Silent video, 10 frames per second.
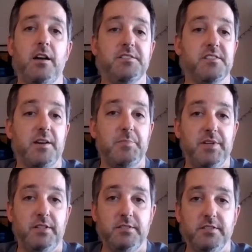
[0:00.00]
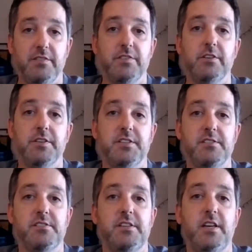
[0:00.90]
It's not a bill, even though it
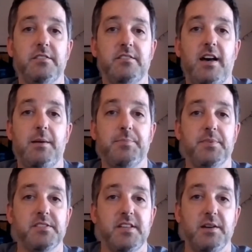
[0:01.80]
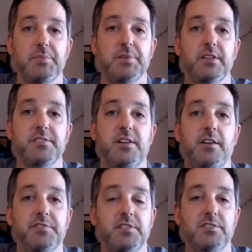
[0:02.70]
does say at the top it's not a bill. It's
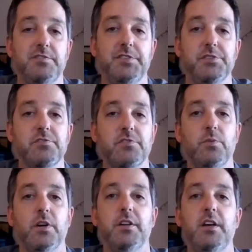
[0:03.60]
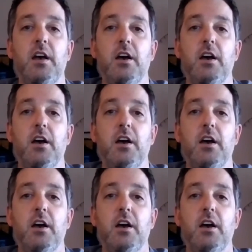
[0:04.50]
often confused for one.